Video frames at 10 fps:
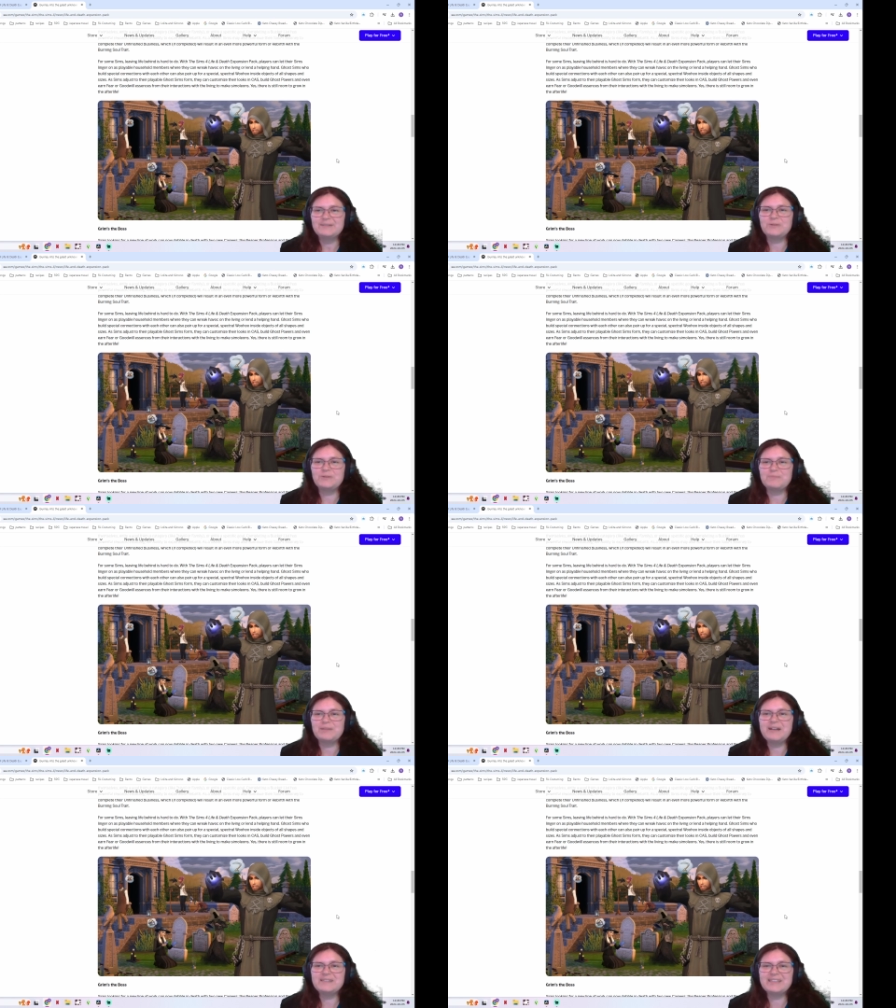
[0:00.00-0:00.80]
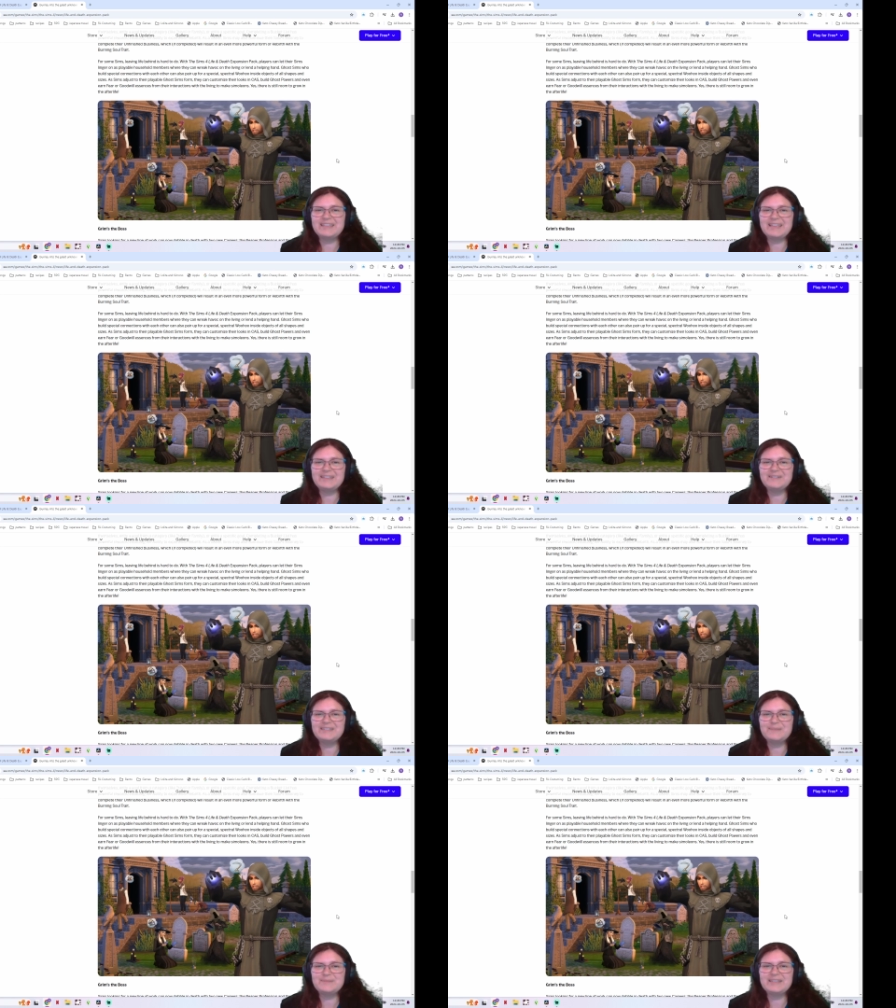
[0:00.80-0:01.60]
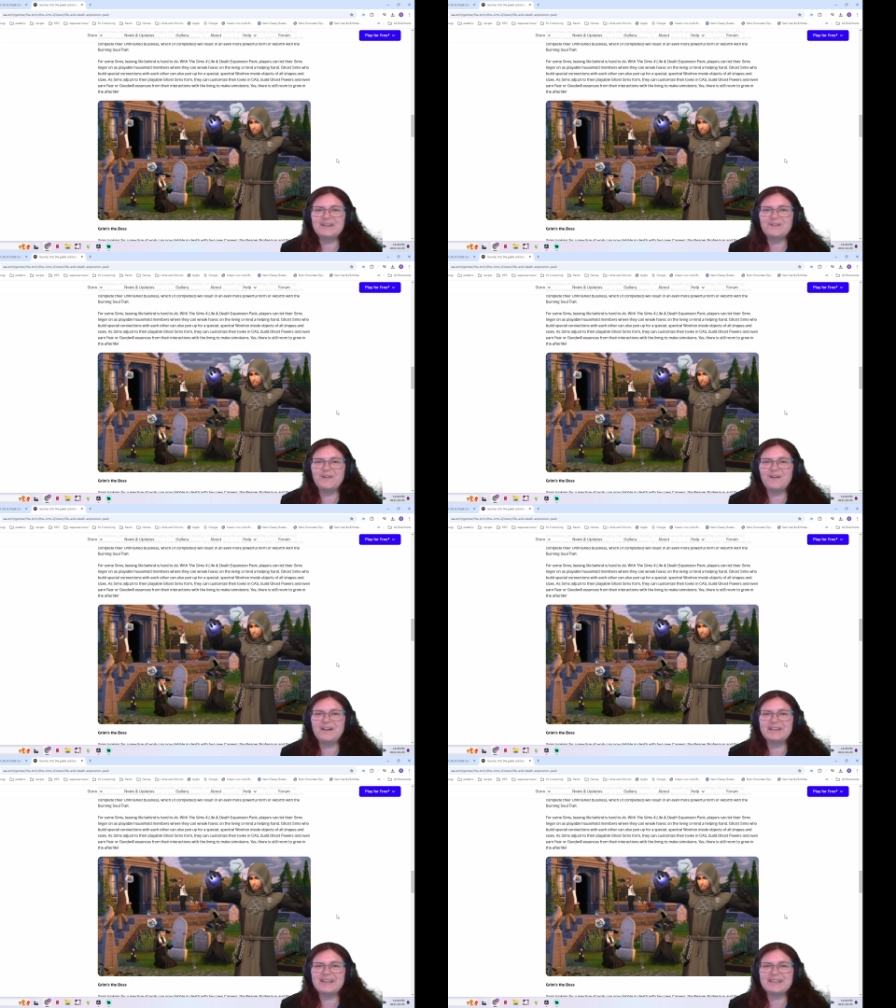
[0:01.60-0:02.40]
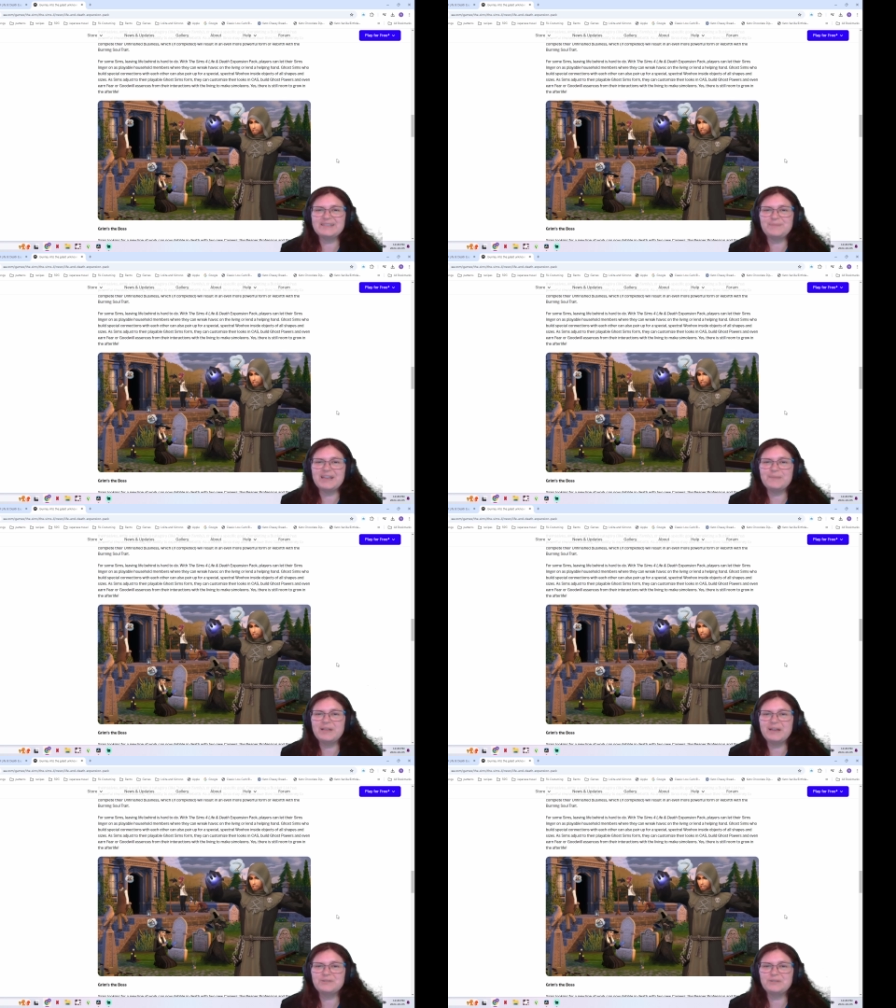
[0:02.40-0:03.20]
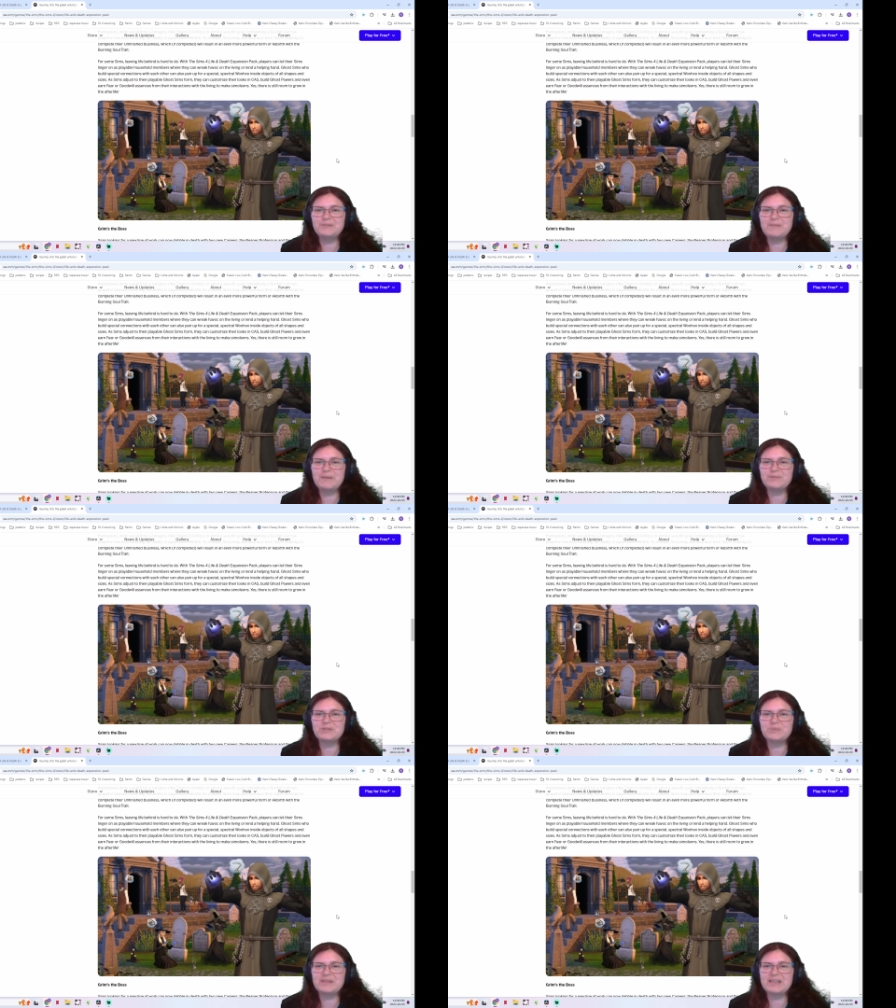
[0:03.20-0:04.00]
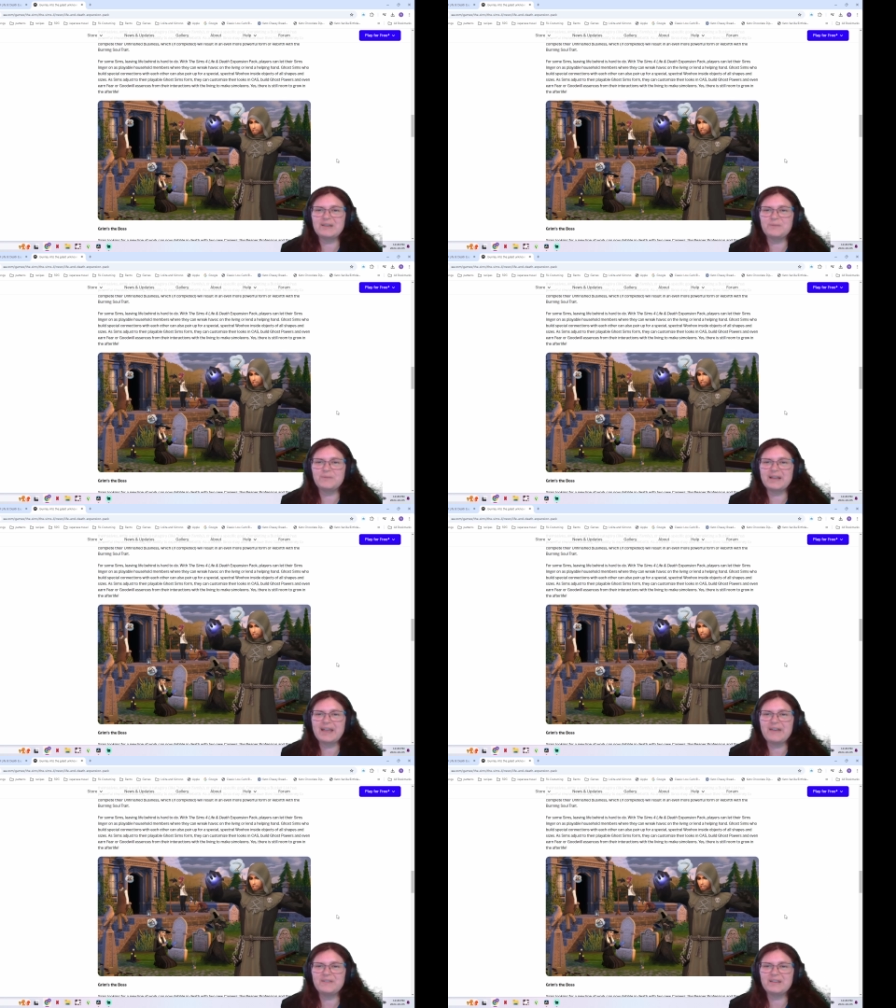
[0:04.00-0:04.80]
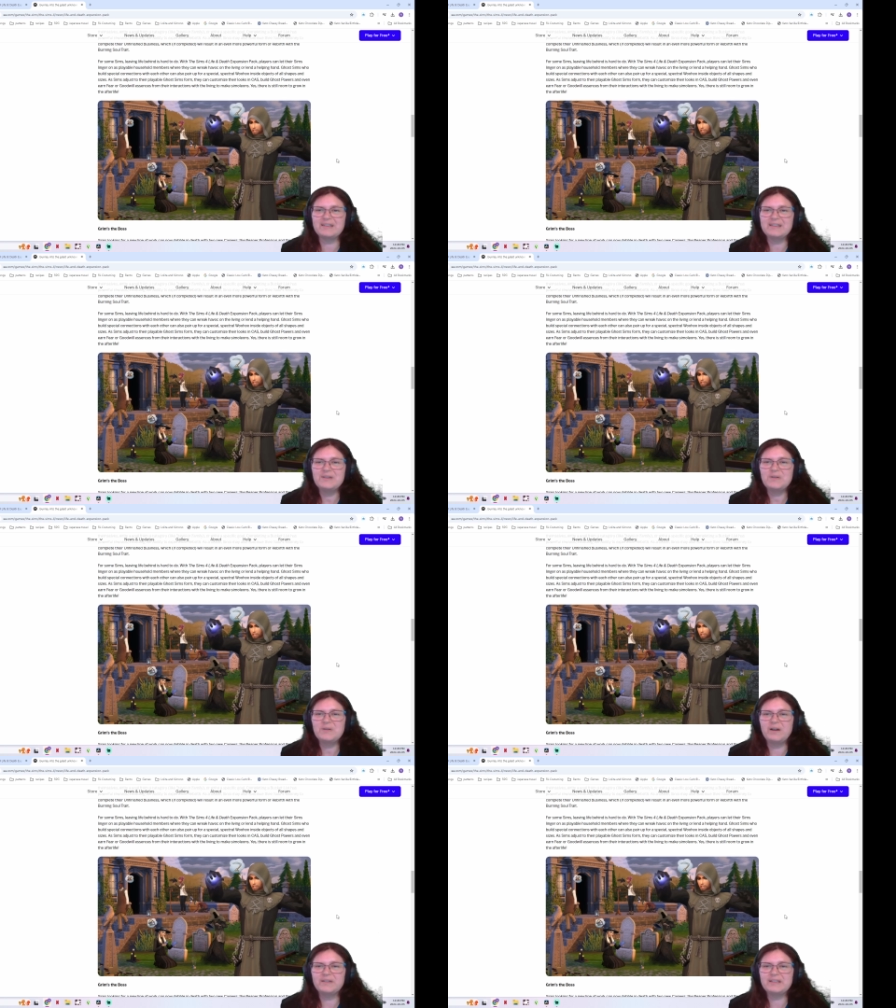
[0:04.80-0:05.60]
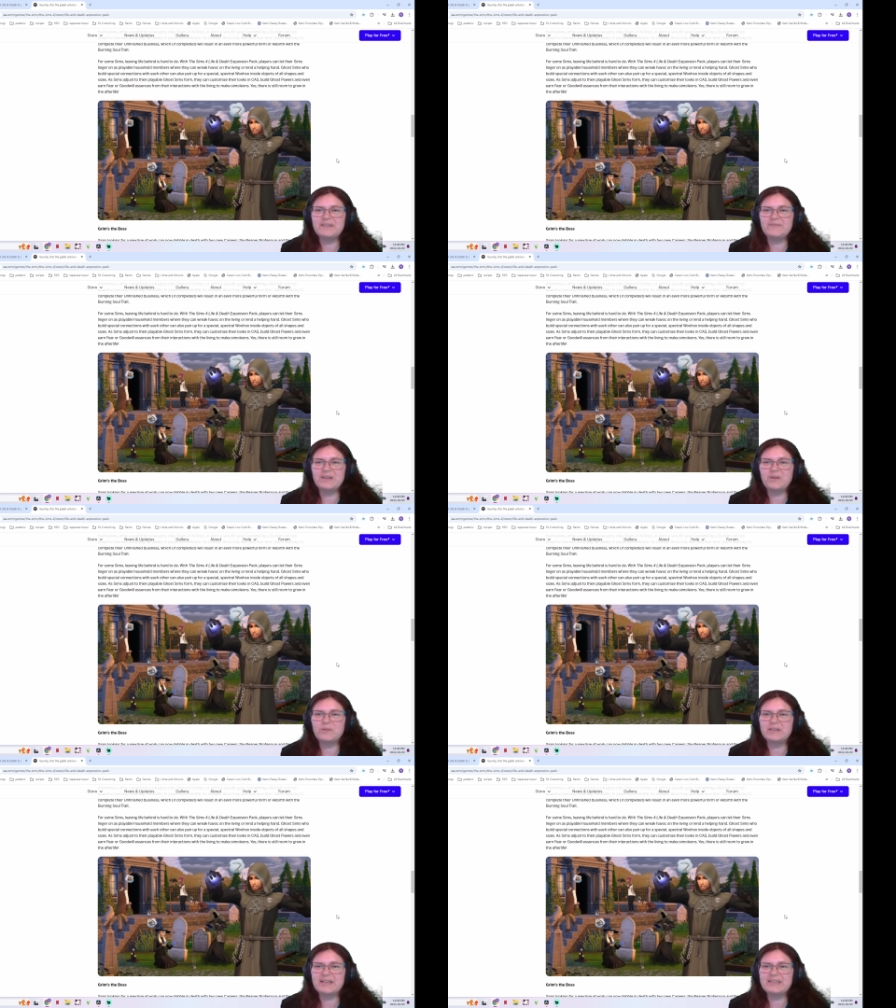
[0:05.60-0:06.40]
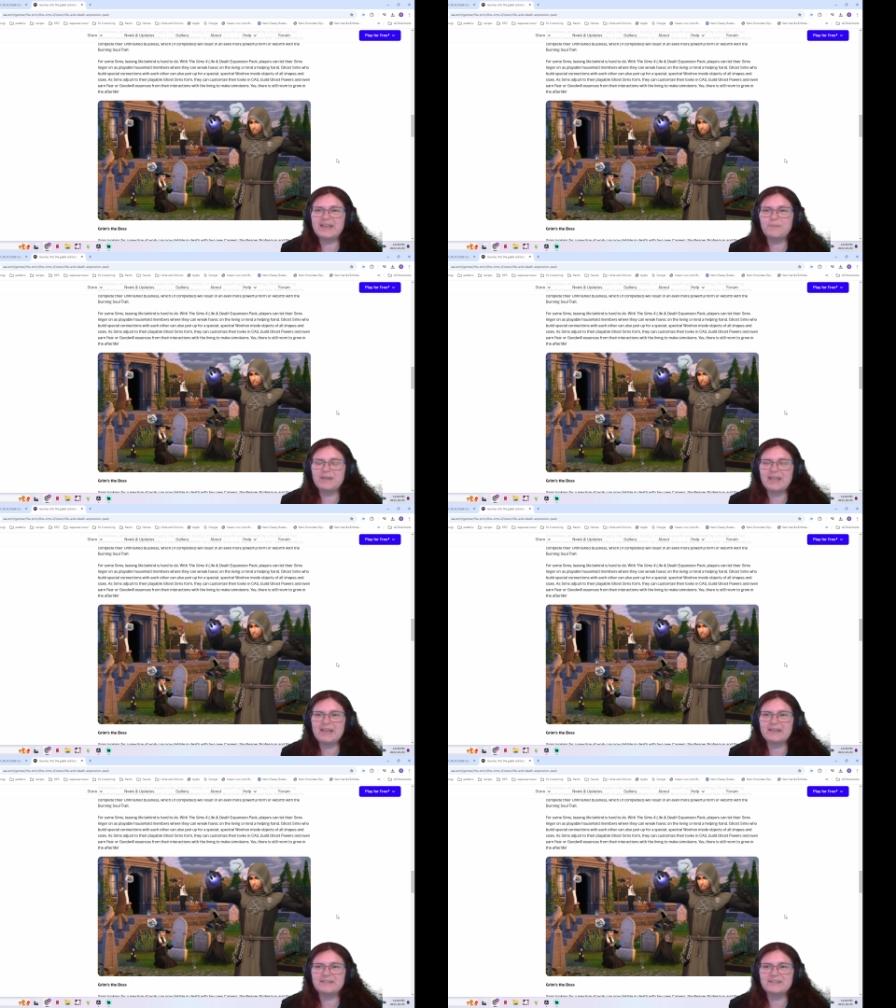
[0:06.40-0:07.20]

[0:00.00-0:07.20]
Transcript: sorry, players can let their Sims linger on as playable household members where they can wreak havoc on the living or lend a helping hand.